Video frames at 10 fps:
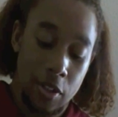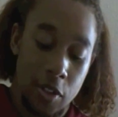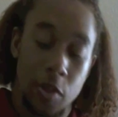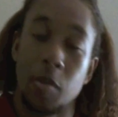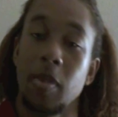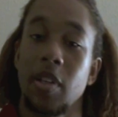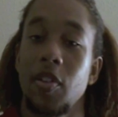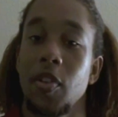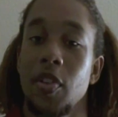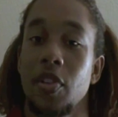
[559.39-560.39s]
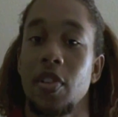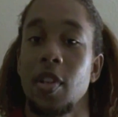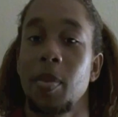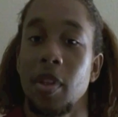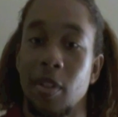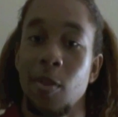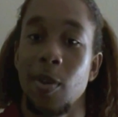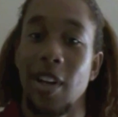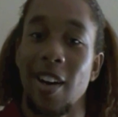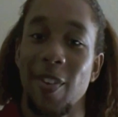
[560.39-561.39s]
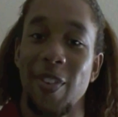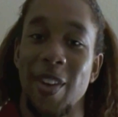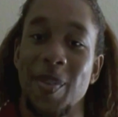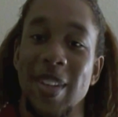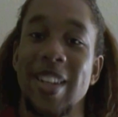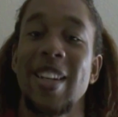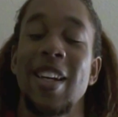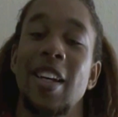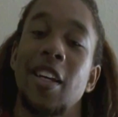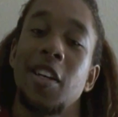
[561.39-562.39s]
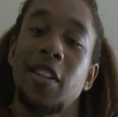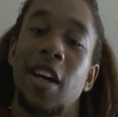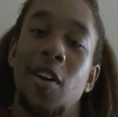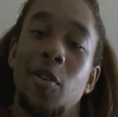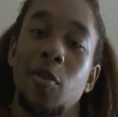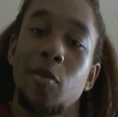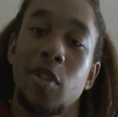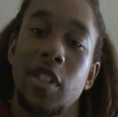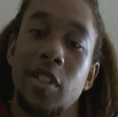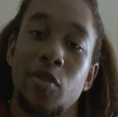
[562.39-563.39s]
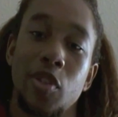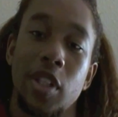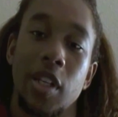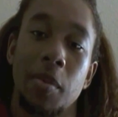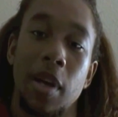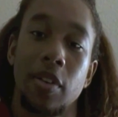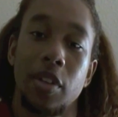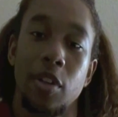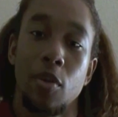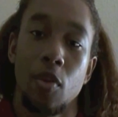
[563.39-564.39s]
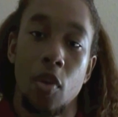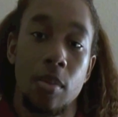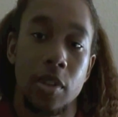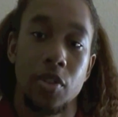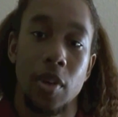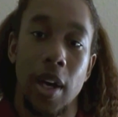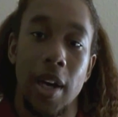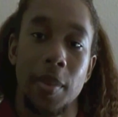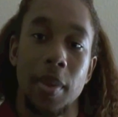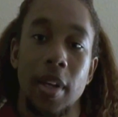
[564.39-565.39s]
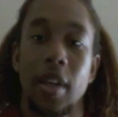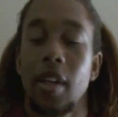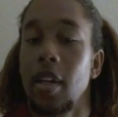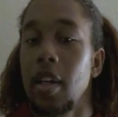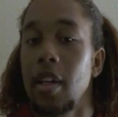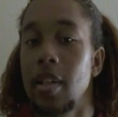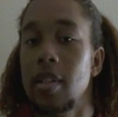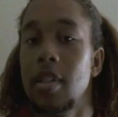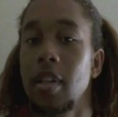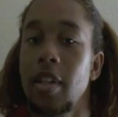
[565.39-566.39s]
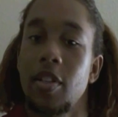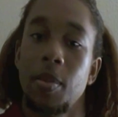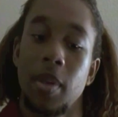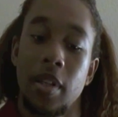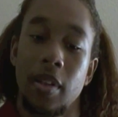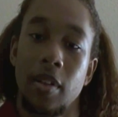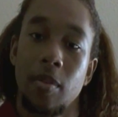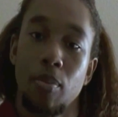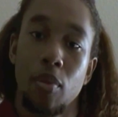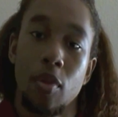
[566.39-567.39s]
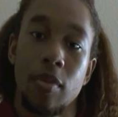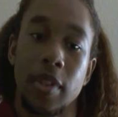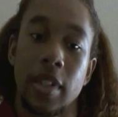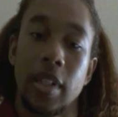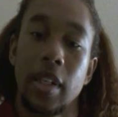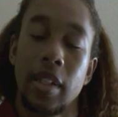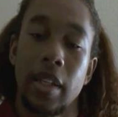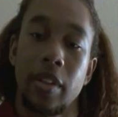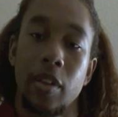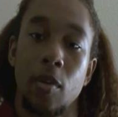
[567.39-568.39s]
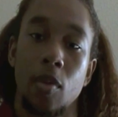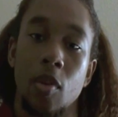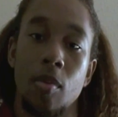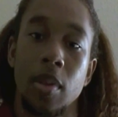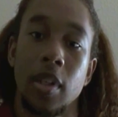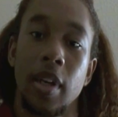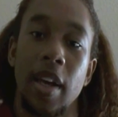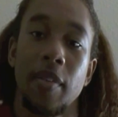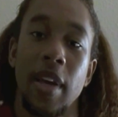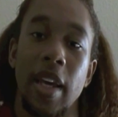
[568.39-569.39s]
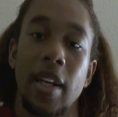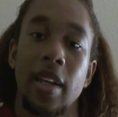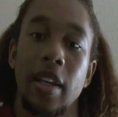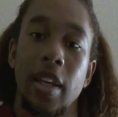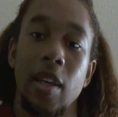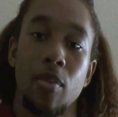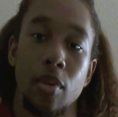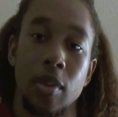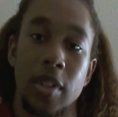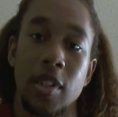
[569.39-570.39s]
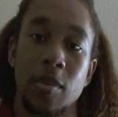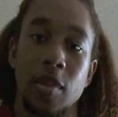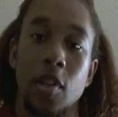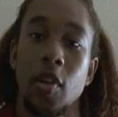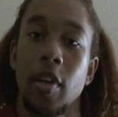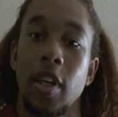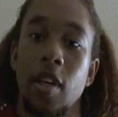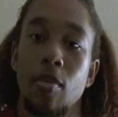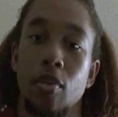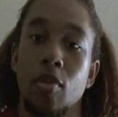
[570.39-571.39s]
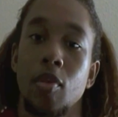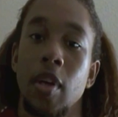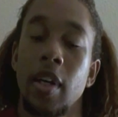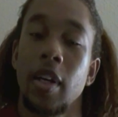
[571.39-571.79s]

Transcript: So mixture isn't something new in our family. Now, what's interesting about the Yoruba tribe is it's been proven that the Yoruba have had Hebrewisms or Hebrew